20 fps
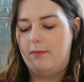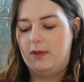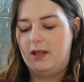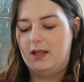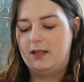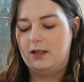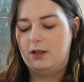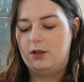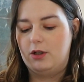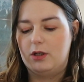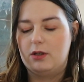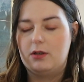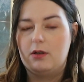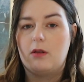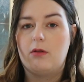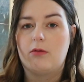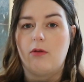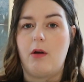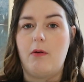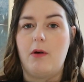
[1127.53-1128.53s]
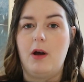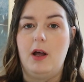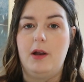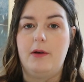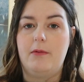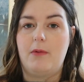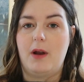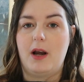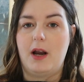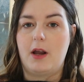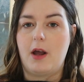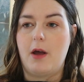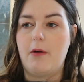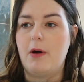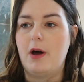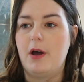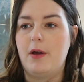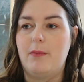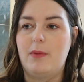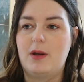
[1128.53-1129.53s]
This is just to throw on when I
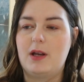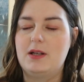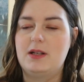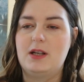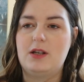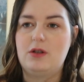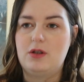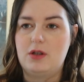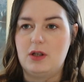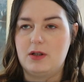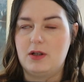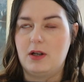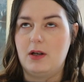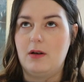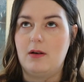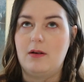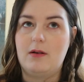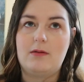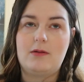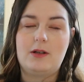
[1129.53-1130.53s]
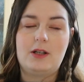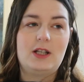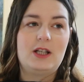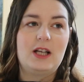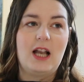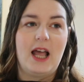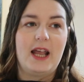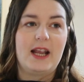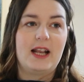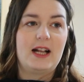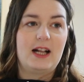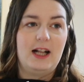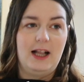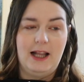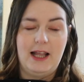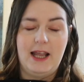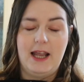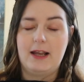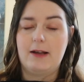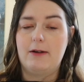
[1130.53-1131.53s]
go home because it doesn't like
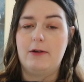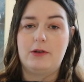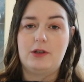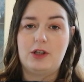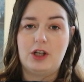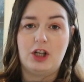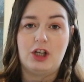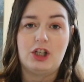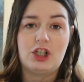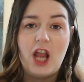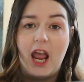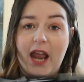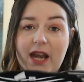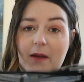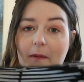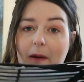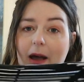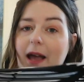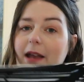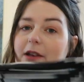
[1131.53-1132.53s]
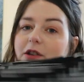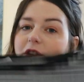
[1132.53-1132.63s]
cling or touch anywhere,